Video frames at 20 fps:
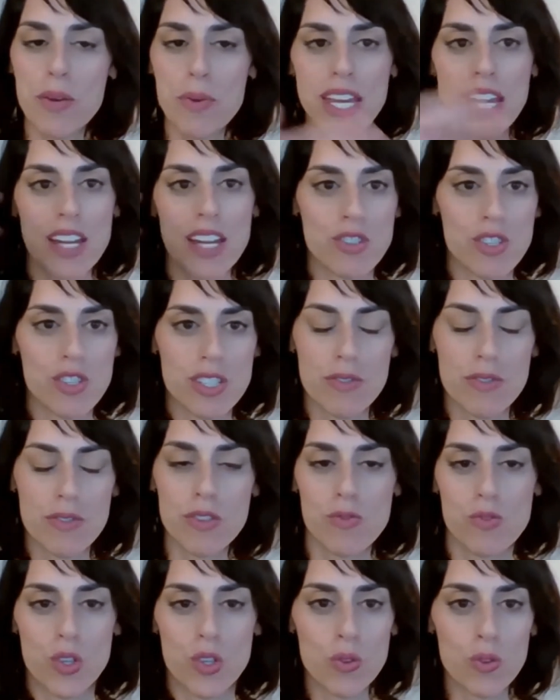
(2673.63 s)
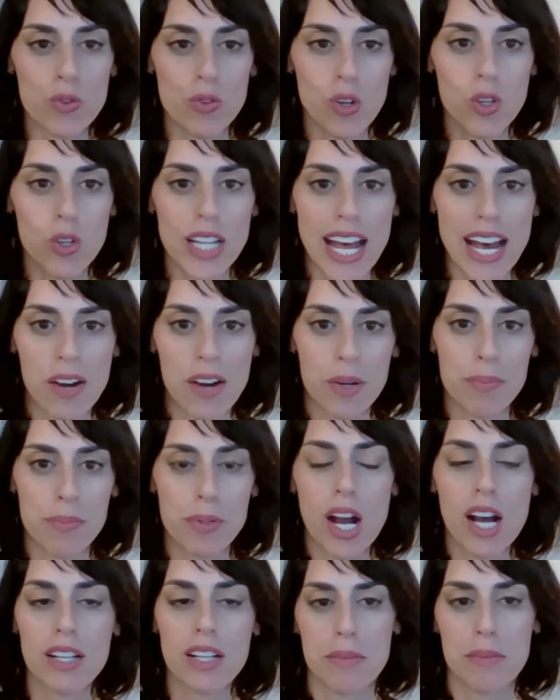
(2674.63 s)
We can't just, roll out a
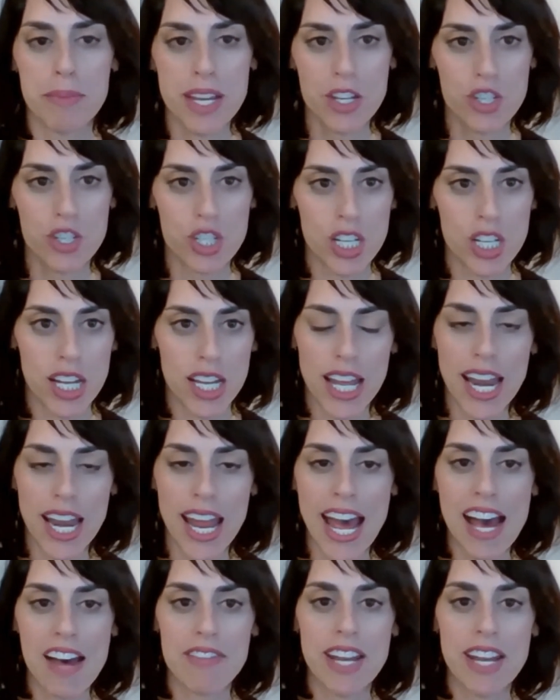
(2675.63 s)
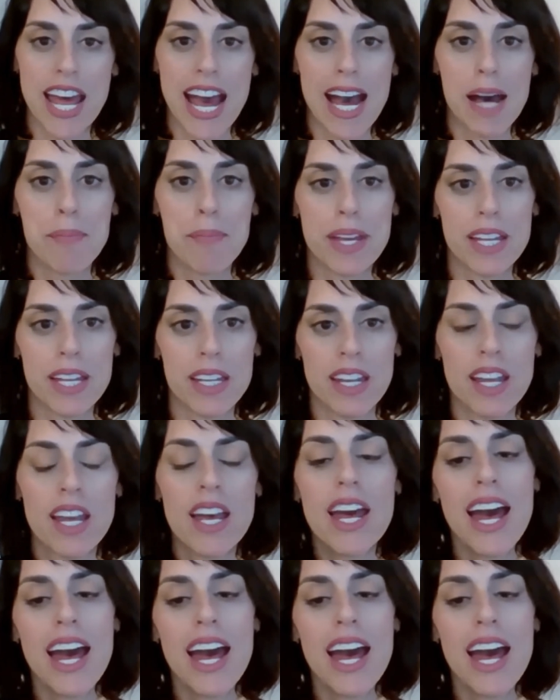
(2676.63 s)
proclamation and then have it happen.